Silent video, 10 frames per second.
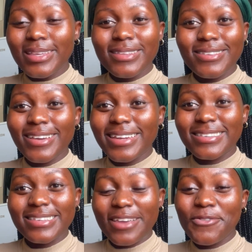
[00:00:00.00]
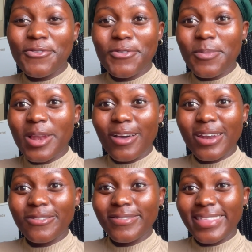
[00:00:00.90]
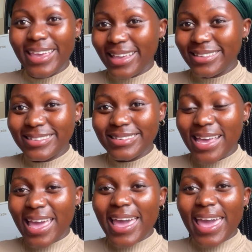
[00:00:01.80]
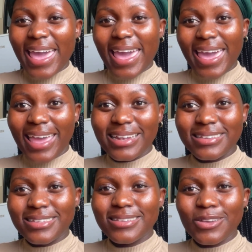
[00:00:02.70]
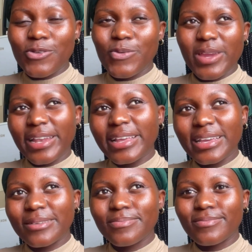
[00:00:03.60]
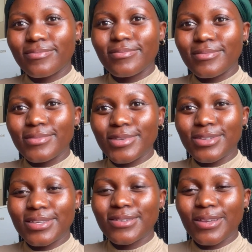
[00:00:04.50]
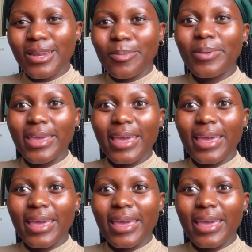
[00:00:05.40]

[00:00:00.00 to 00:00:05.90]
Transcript: It's gonna save you from a lot of things, and really, you just gotta be